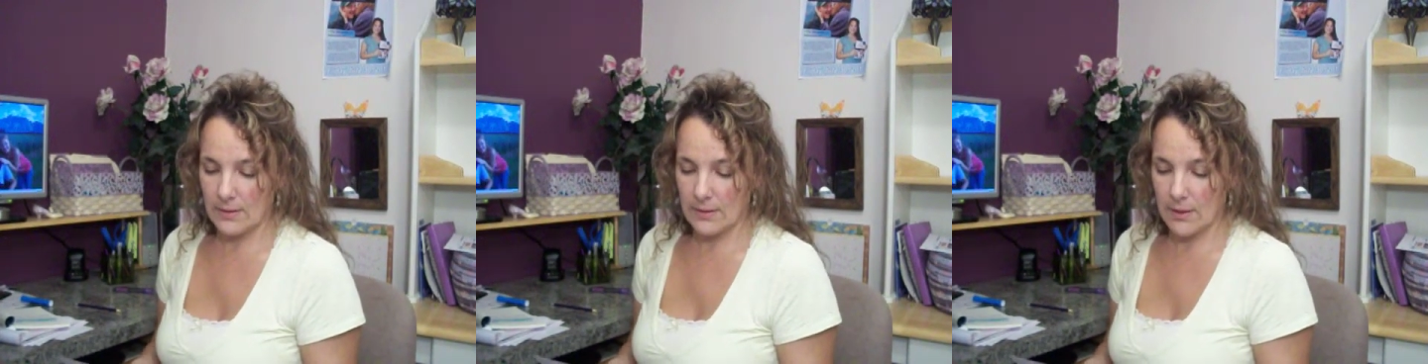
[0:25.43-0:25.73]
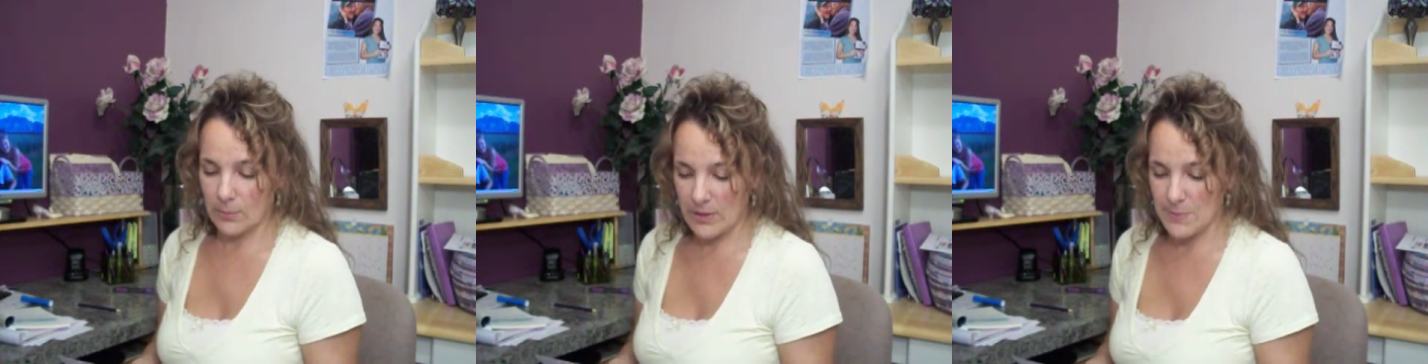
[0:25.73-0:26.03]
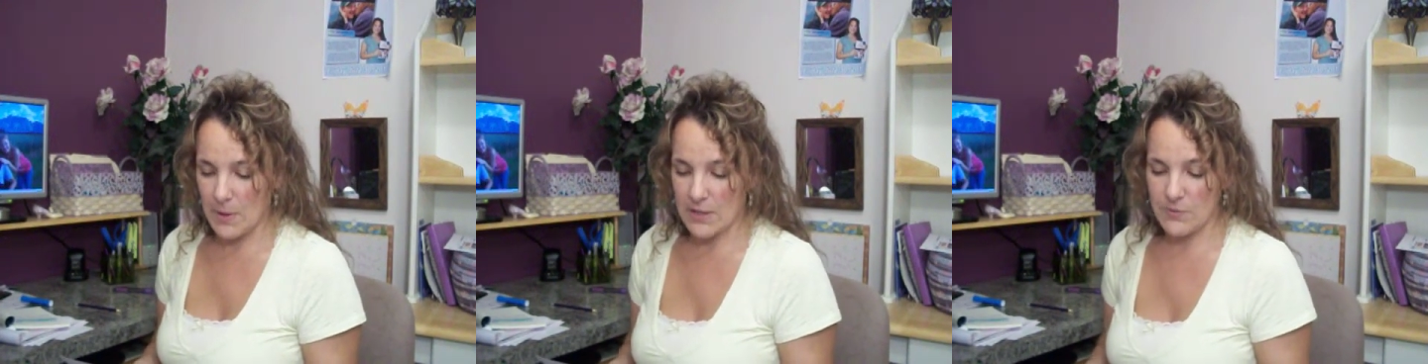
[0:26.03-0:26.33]
a
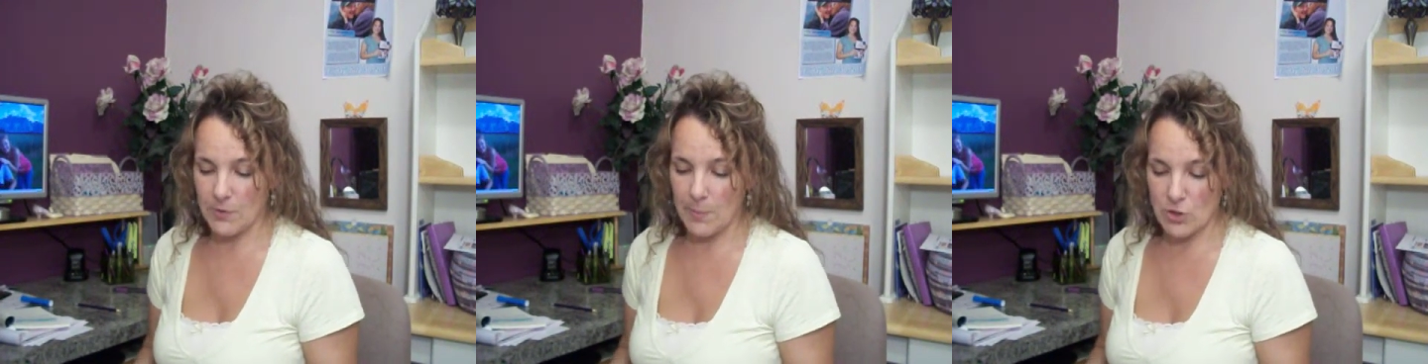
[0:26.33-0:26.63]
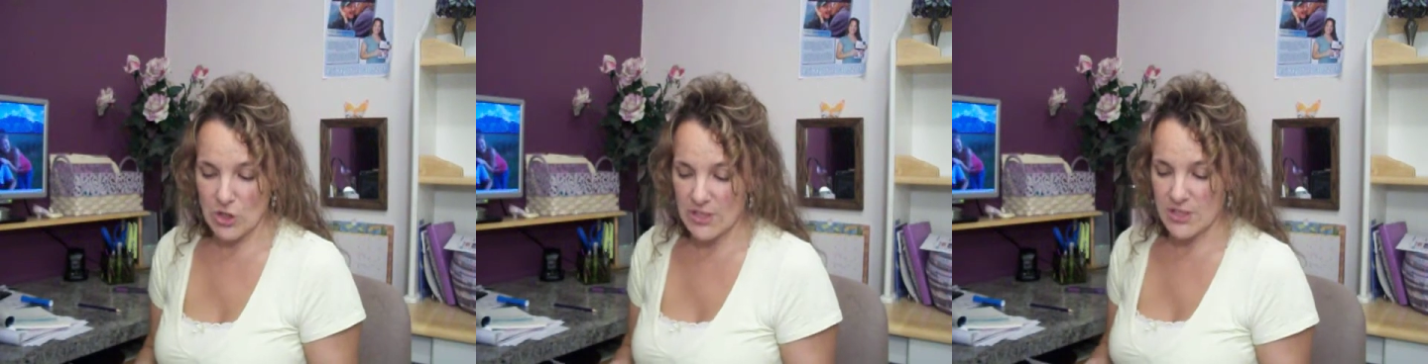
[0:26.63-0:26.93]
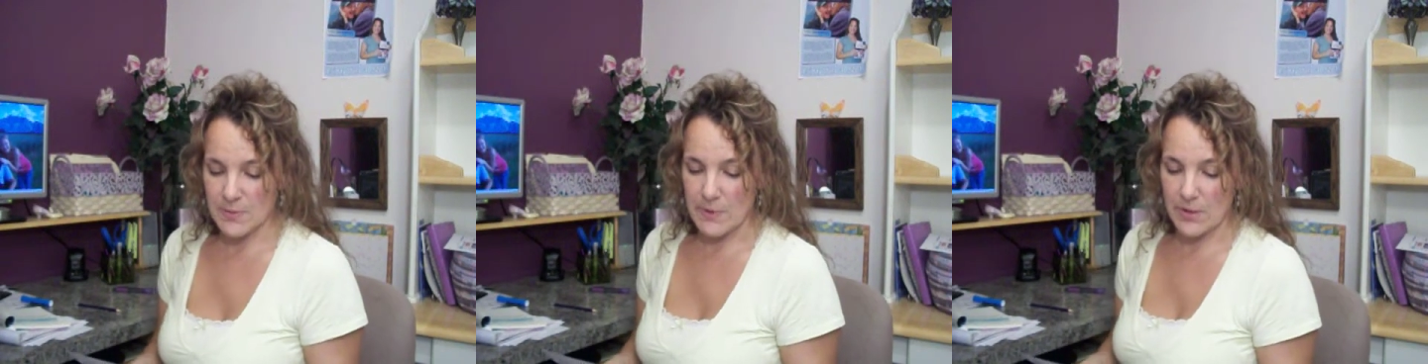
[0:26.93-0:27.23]
response from our
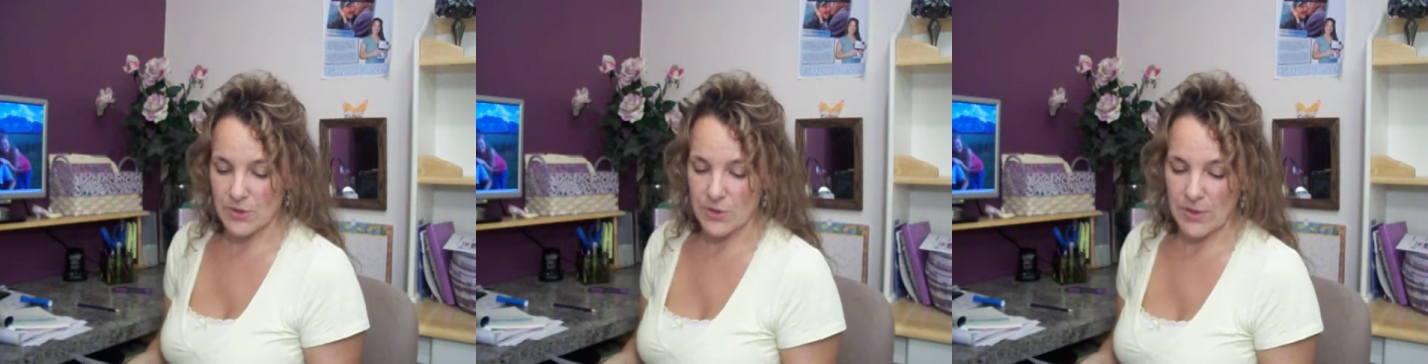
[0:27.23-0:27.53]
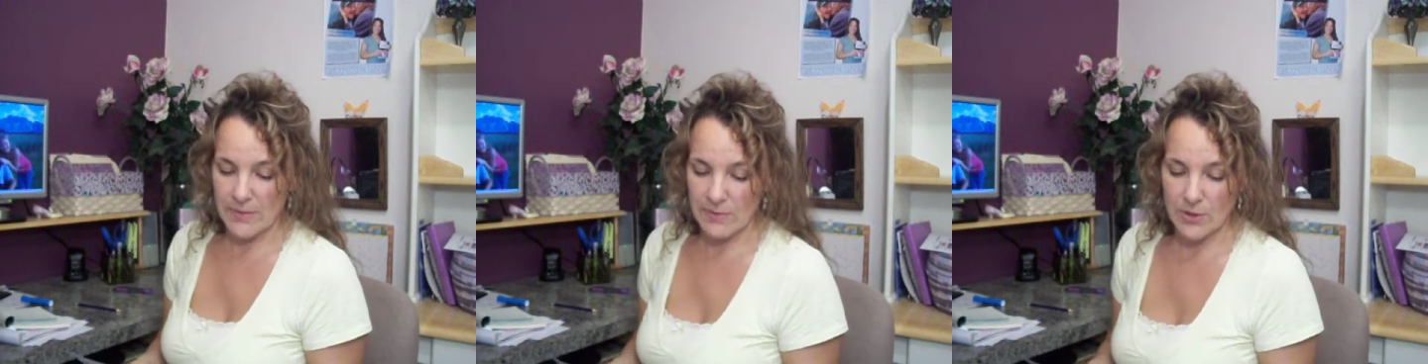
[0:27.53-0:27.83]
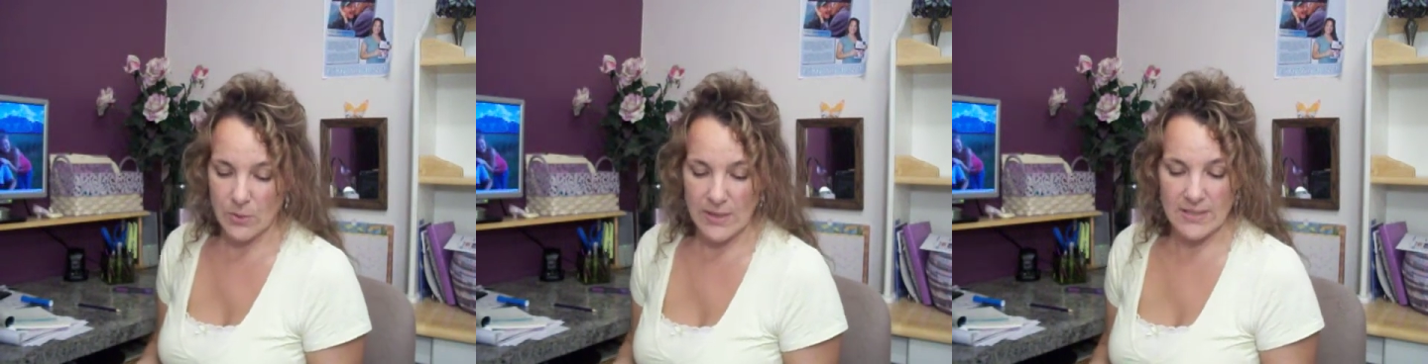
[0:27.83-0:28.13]
justice minister, even
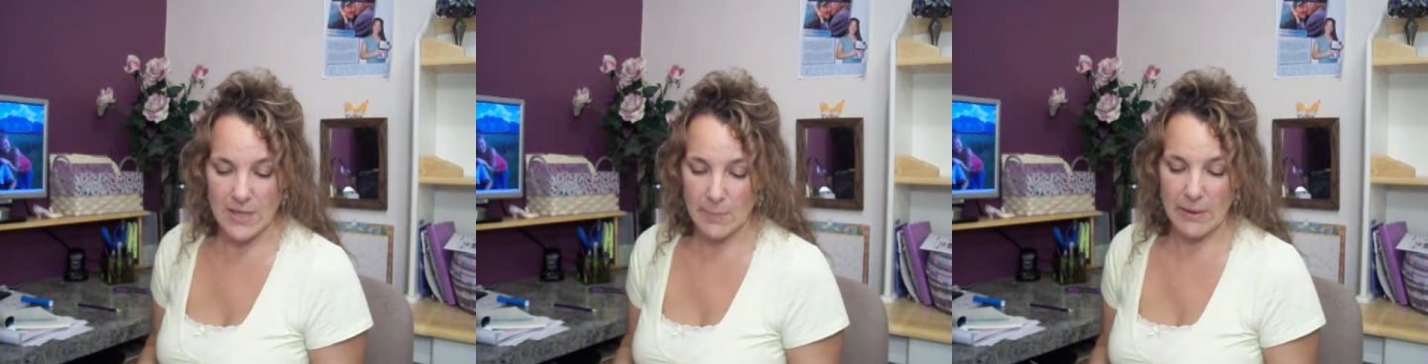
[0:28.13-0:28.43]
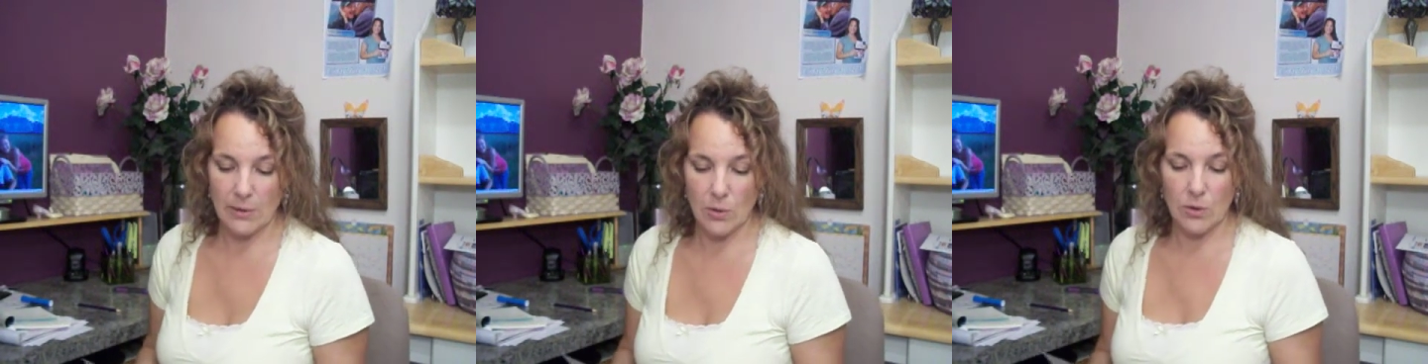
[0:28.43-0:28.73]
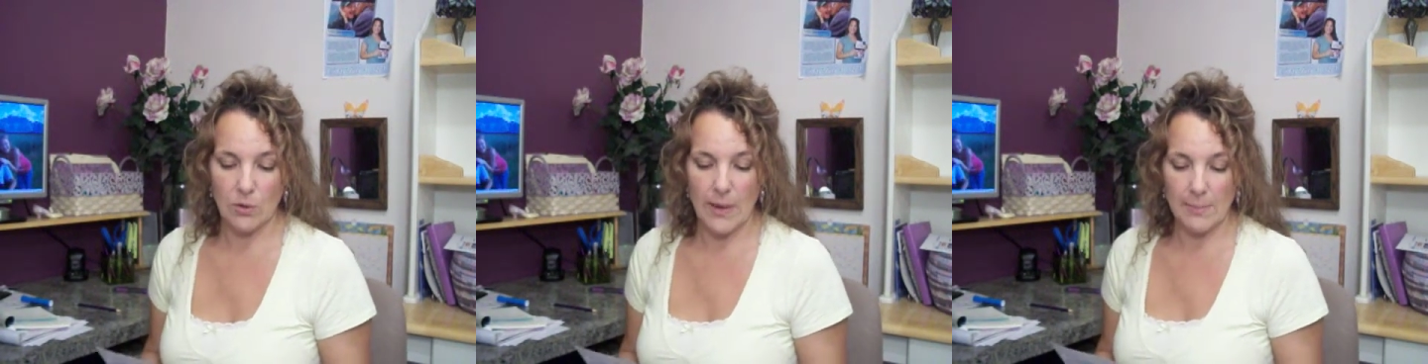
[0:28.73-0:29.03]
though he's not my
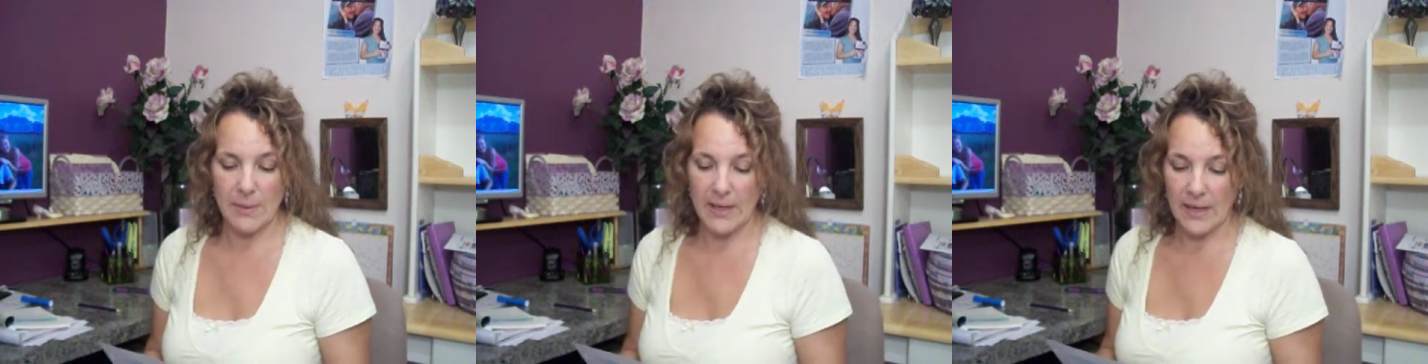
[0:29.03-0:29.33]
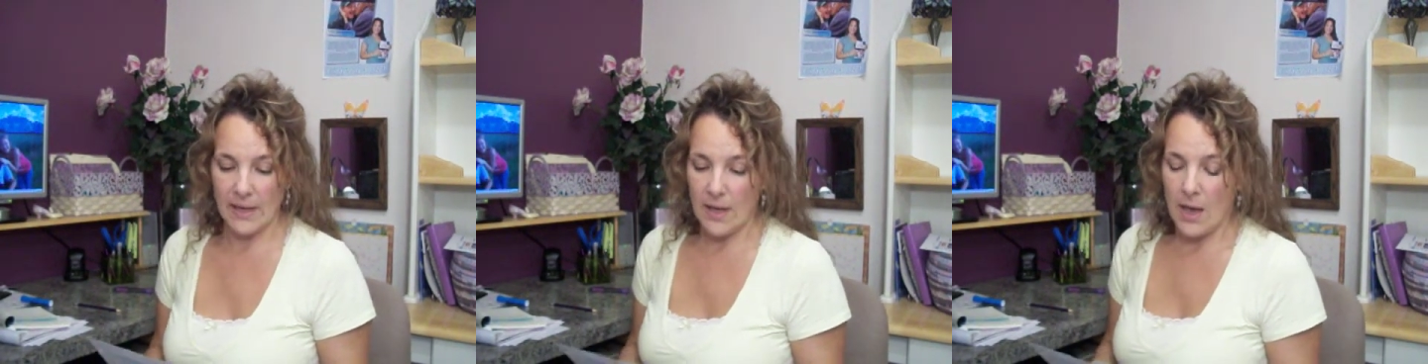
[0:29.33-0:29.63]
local MP.